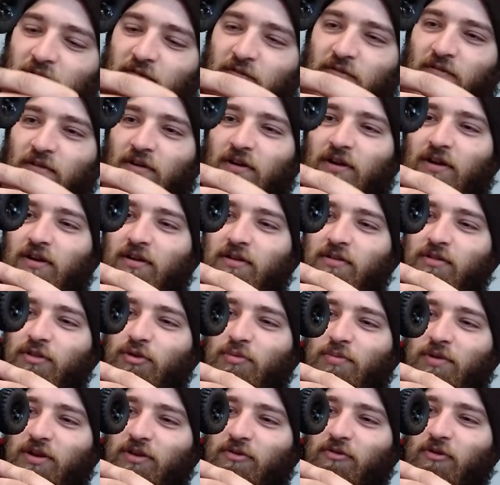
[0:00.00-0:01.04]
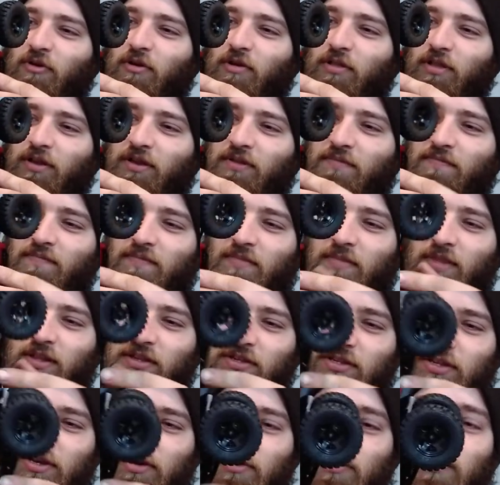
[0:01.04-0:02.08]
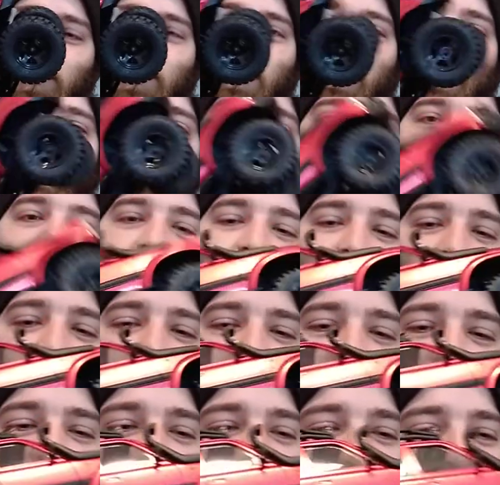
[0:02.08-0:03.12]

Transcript: for a little bit of crawling. So I'm